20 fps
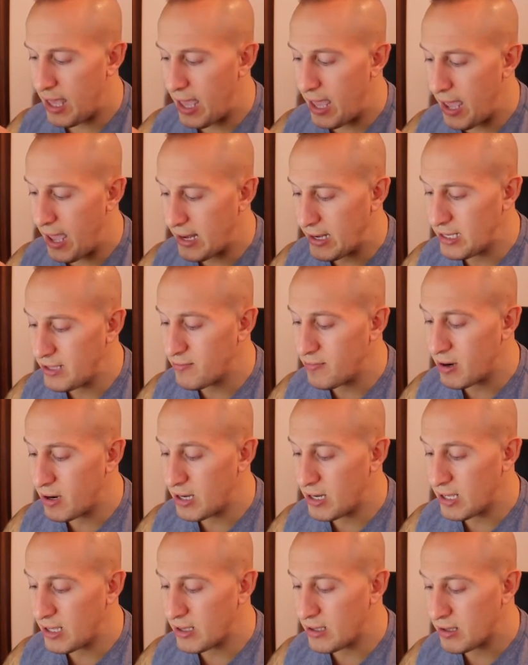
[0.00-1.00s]

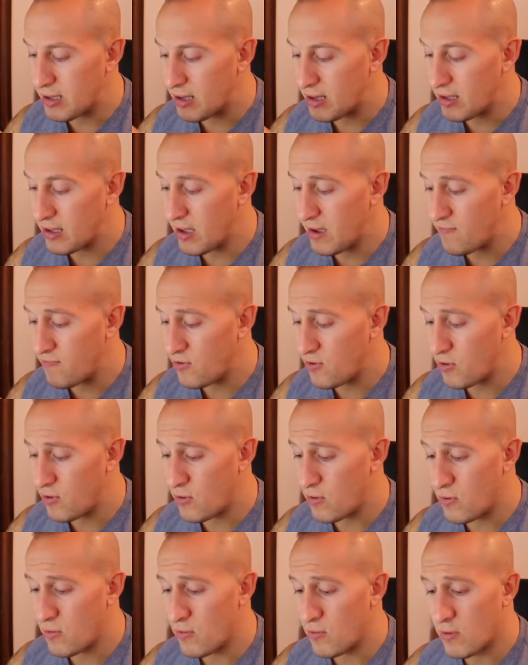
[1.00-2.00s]
anybody can give
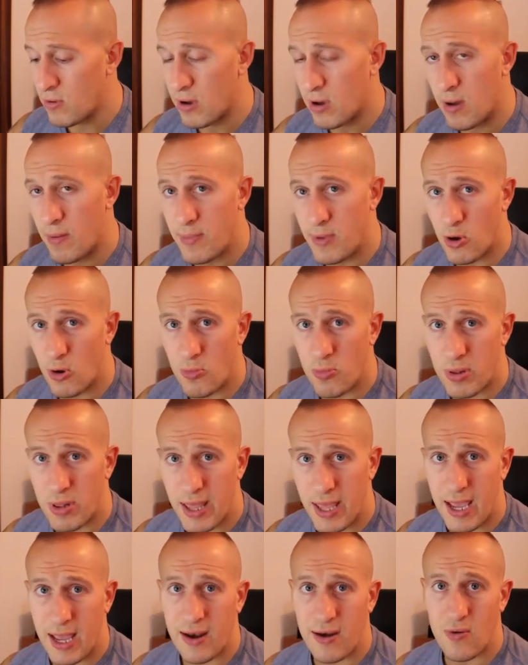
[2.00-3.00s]
you a meal
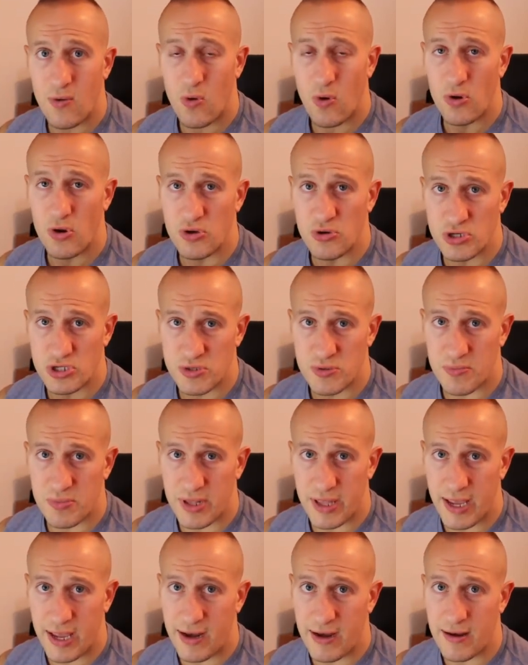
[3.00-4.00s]
plan or nutrition
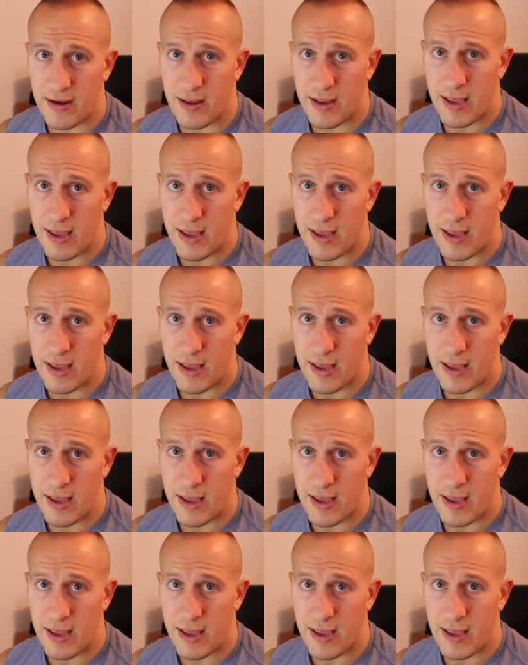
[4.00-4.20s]
plan,